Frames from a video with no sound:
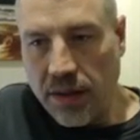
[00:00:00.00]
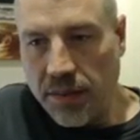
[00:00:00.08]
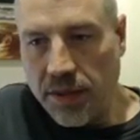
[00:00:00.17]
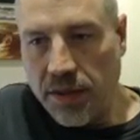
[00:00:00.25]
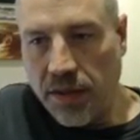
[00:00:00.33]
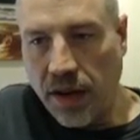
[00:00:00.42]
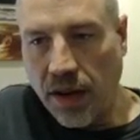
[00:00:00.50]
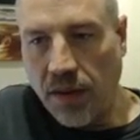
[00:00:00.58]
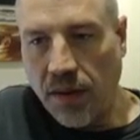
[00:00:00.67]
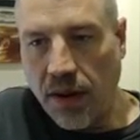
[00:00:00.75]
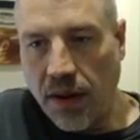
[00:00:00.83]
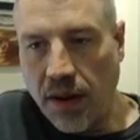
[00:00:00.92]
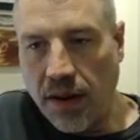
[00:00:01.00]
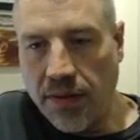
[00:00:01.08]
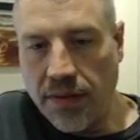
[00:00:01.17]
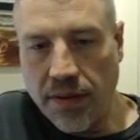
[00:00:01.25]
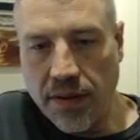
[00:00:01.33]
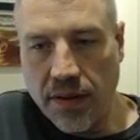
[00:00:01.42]
Turn that grid off.
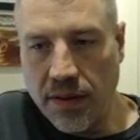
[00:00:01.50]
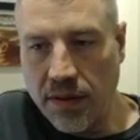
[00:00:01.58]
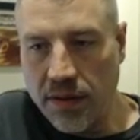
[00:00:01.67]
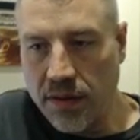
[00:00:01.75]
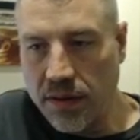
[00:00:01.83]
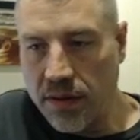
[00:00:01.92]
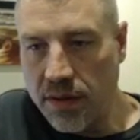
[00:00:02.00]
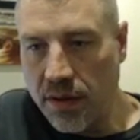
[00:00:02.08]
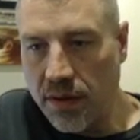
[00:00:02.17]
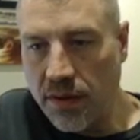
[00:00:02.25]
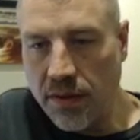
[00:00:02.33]
So